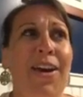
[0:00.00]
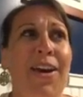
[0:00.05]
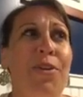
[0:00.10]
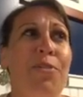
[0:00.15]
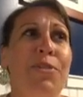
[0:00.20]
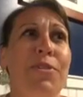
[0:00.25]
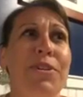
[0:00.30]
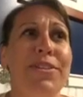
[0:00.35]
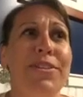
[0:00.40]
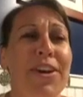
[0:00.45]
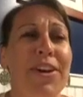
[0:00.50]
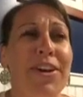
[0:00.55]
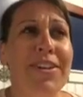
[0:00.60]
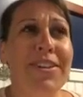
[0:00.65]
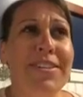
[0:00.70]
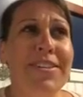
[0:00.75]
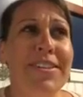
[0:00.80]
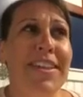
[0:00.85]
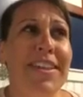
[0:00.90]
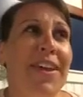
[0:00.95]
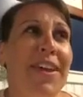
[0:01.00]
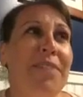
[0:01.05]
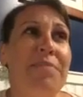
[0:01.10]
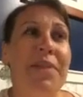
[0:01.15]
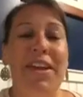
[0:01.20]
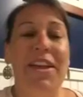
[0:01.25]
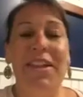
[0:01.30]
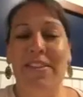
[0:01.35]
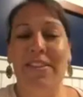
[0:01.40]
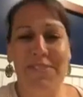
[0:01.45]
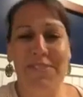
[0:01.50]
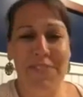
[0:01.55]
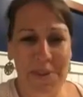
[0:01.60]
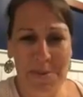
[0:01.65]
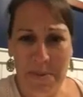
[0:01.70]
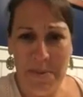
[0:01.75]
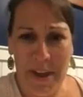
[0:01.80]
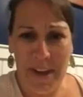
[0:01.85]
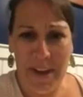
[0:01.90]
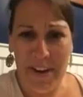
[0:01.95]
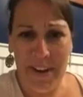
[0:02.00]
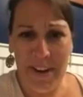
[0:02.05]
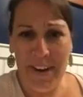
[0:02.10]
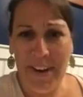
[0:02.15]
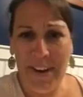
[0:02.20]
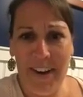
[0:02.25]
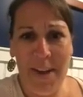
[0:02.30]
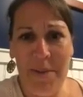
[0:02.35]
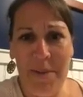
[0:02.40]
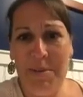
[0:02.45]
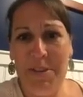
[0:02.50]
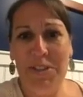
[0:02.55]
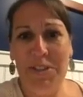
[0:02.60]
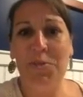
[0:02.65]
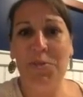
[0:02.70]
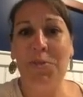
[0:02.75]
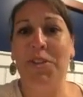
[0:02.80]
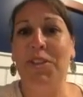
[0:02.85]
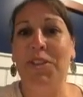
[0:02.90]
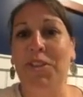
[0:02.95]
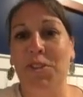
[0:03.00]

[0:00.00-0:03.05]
results that make them feel better. I mean, just with the